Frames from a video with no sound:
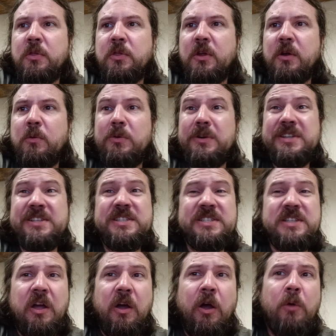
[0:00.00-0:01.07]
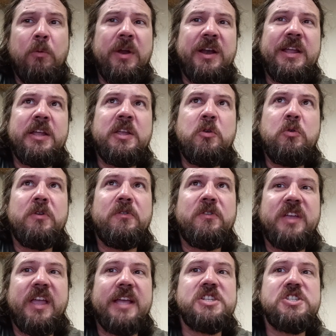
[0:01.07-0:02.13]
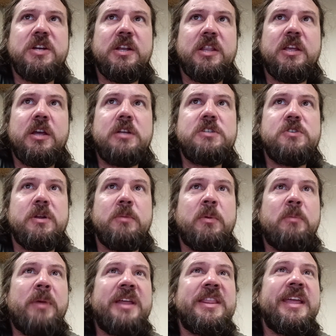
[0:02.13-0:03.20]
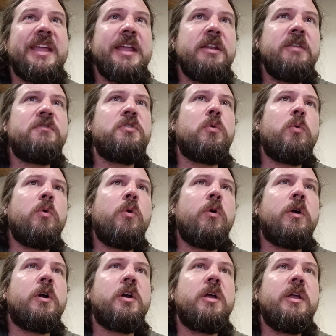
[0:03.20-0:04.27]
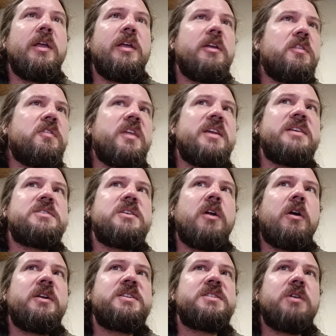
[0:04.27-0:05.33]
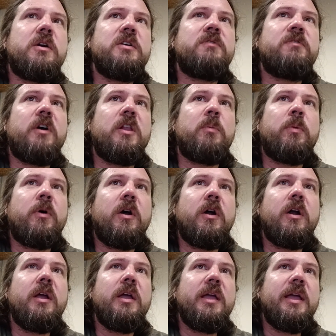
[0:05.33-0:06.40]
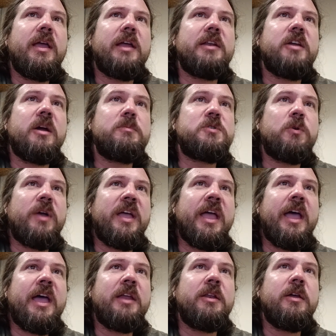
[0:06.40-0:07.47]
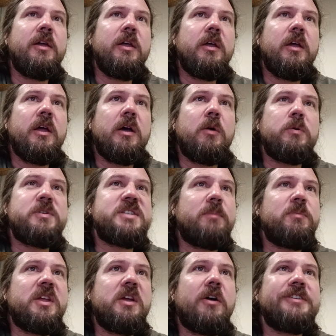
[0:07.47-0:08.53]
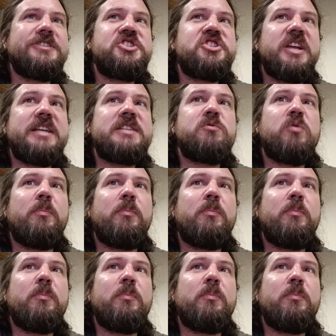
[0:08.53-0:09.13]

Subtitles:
there was already a unification in the country. But by the end of the war, things had already started to fall apart and come to a head with something called Shays'